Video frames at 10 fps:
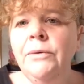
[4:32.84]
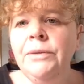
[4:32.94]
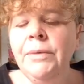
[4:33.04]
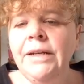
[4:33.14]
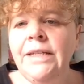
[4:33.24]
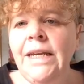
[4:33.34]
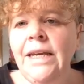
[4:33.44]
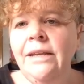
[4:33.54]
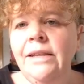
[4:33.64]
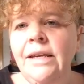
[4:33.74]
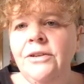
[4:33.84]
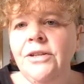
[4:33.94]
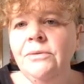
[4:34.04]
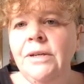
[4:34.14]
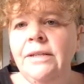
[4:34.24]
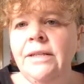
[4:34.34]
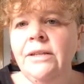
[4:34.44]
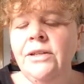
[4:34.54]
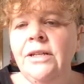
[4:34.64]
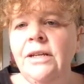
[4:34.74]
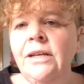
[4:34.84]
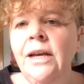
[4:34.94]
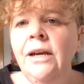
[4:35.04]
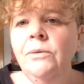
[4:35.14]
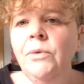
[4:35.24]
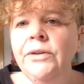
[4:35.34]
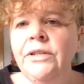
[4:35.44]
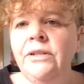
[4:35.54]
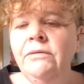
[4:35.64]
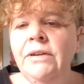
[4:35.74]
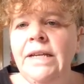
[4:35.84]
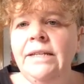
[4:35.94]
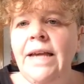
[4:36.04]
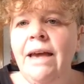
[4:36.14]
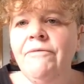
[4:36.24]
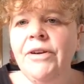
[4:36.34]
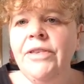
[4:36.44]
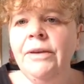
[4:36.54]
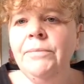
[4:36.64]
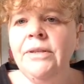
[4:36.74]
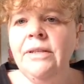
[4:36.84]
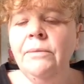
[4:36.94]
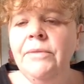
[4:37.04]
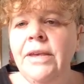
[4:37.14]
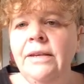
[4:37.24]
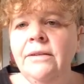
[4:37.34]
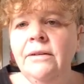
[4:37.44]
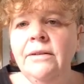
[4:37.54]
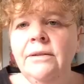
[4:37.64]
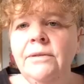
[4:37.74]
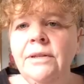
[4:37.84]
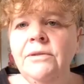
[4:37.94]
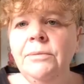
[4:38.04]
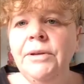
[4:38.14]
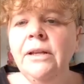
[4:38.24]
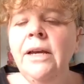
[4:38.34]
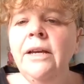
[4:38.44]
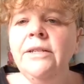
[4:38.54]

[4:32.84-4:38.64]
with my teen, the issue is that she wants to read everything, but some things aren't so suitable.